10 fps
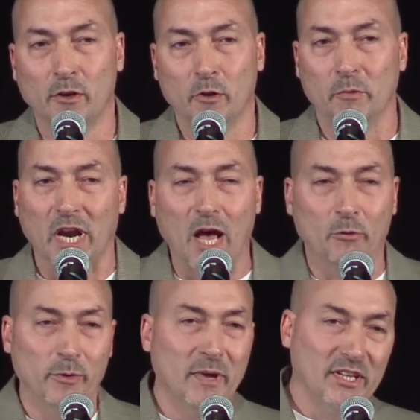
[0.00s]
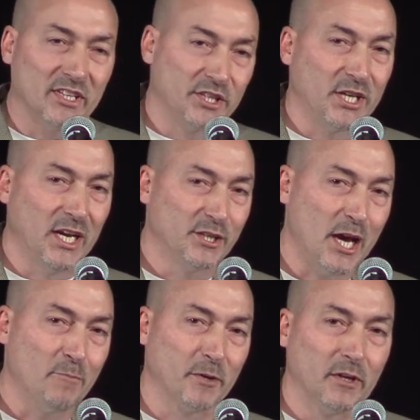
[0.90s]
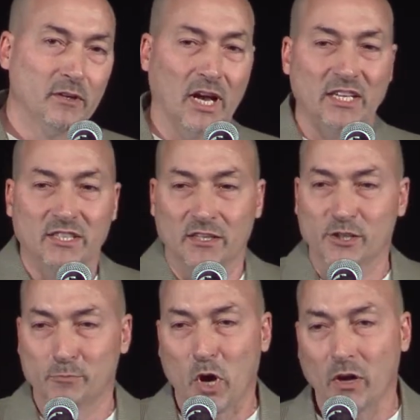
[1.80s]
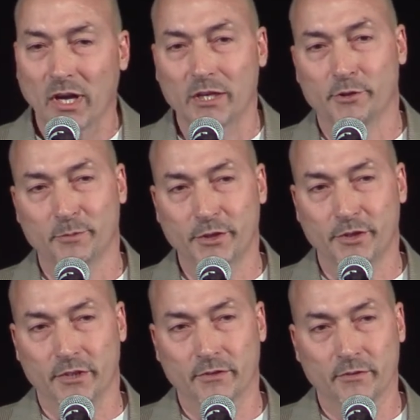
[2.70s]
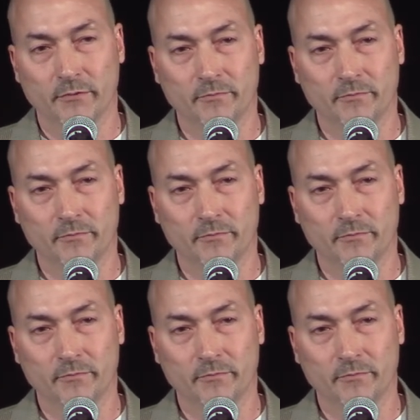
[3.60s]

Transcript: But how do we make this change happen? I said small contributions.